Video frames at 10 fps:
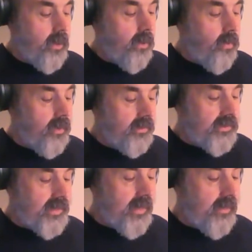Or
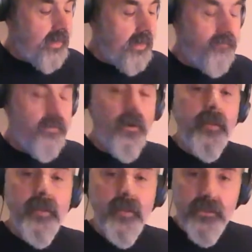say if you're
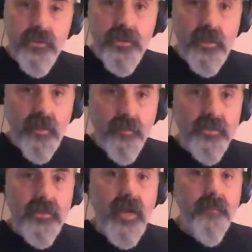on this G double
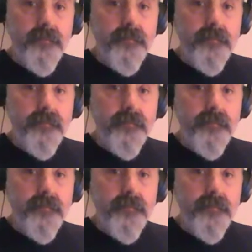stop,